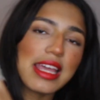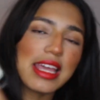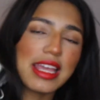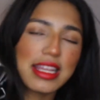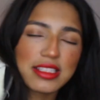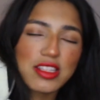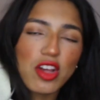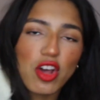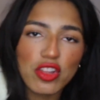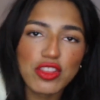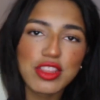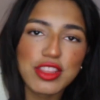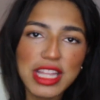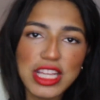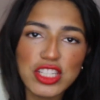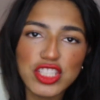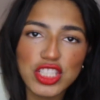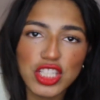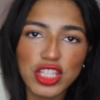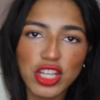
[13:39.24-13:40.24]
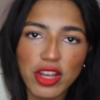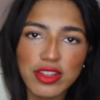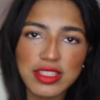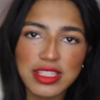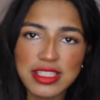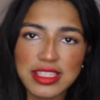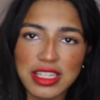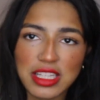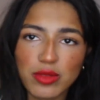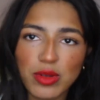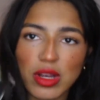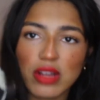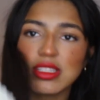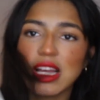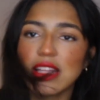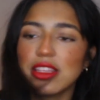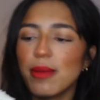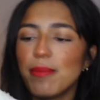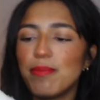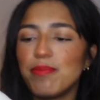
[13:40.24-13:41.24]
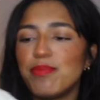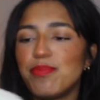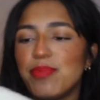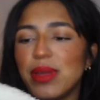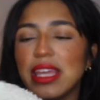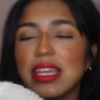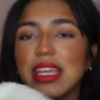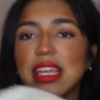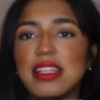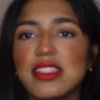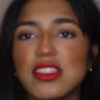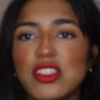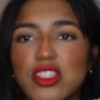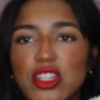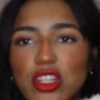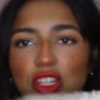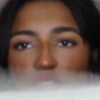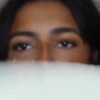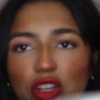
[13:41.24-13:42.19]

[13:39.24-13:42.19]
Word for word: It's literally the coziest thing in the world. And the biggest